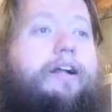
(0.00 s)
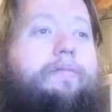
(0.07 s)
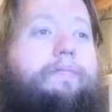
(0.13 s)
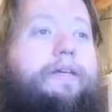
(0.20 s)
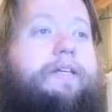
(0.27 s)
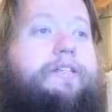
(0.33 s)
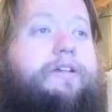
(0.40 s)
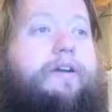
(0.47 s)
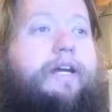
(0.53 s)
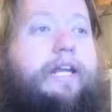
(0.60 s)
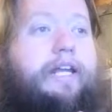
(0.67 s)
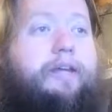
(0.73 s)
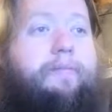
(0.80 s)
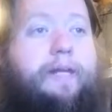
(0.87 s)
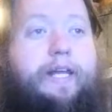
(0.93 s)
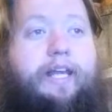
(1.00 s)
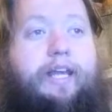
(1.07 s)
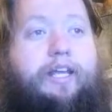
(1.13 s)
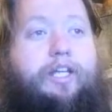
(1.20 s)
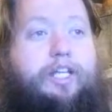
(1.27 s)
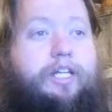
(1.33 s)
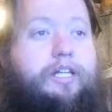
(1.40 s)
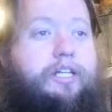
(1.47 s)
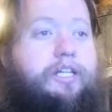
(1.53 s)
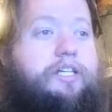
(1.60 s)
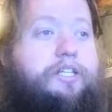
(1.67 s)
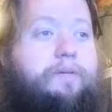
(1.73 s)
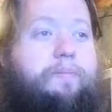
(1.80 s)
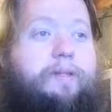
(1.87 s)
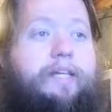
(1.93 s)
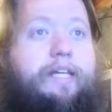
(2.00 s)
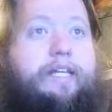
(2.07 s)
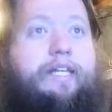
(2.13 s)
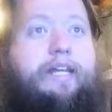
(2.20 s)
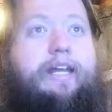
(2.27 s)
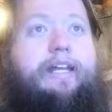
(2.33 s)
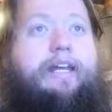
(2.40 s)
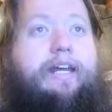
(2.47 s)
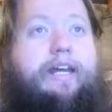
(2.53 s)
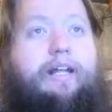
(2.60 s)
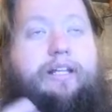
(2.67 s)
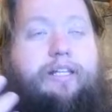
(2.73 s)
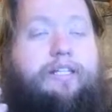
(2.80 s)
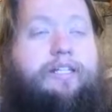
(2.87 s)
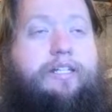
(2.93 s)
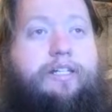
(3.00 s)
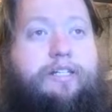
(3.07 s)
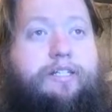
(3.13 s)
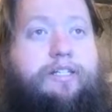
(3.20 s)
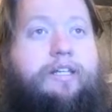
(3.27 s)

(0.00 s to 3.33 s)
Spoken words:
He's great at communication, discipline, data analysis,